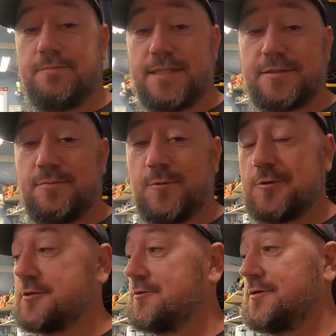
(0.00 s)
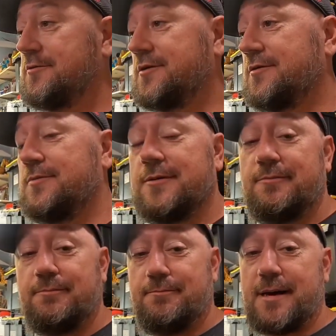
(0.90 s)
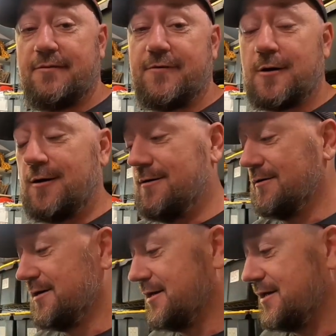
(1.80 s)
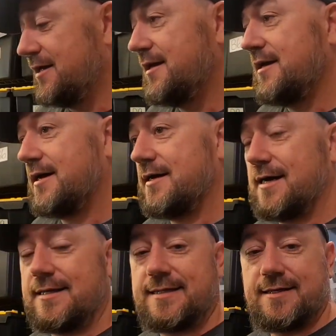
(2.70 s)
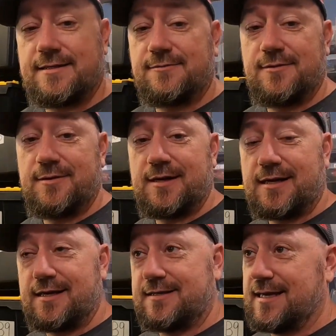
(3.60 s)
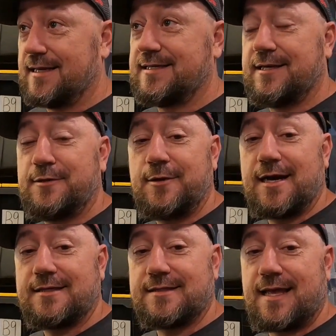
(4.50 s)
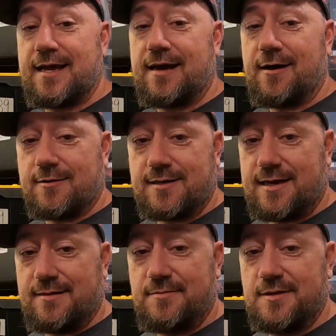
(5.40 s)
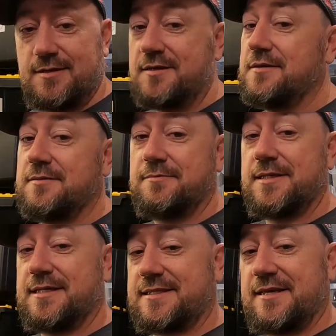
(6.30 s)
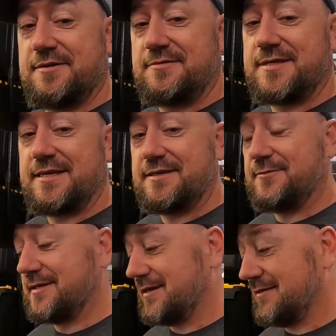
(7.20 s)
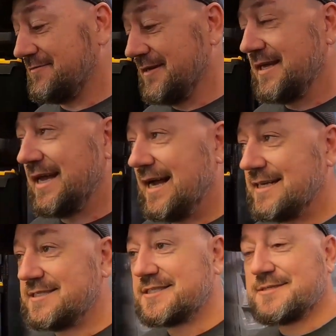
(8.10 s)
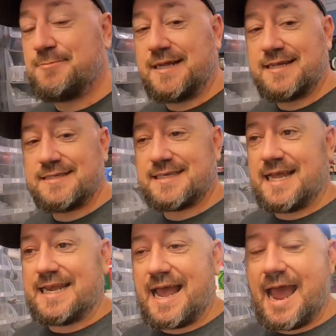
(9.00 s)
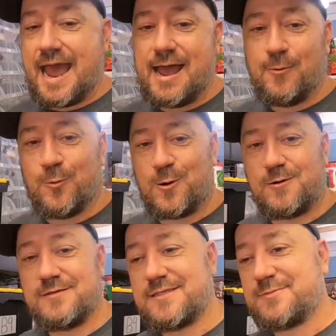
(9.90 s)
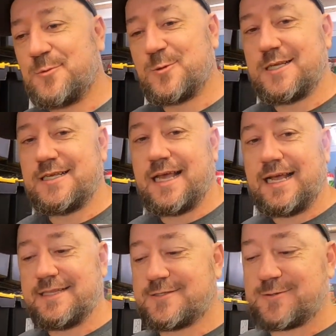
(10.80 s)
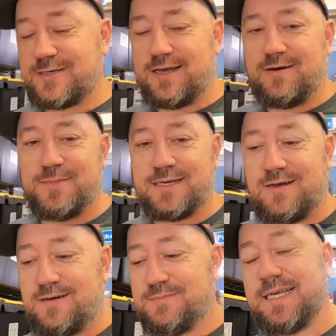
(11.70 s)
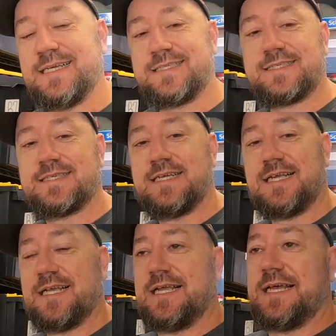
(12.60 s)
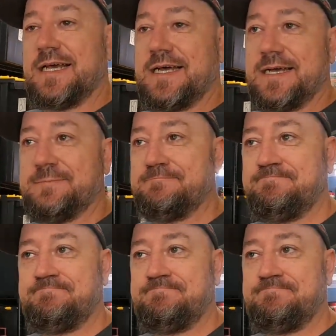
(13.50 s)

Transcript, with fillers: best supporters on YouTube by far. I tell you, I tell you guys that all the time, but I still don't tell you enough. I just spent an hour this morning answering all my comments. I